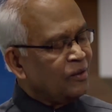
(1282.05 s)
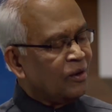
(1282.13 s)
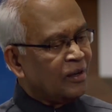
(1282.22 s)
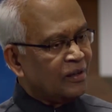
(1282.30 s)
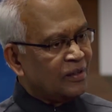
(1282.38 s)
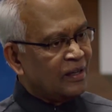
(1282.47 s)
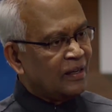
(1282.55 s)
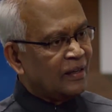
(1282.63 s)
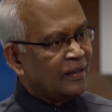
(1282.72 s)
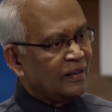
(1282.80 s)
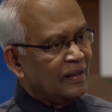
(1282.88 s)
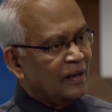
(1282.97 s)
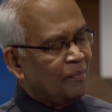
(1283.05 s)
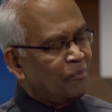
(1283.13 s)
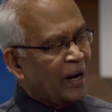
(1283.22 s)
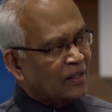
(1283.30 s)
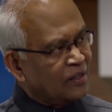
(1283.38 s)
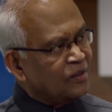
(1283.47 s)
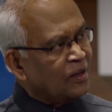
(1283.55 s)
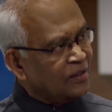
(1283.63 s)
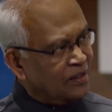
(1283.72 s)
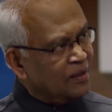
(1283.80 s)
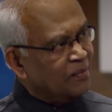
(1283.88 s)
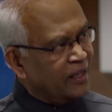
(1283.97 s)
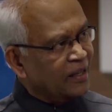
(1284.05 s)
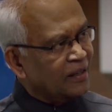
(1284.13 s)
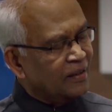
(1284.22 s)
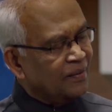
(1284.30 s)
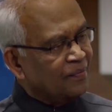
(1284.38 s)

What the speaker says: your patent on turmeric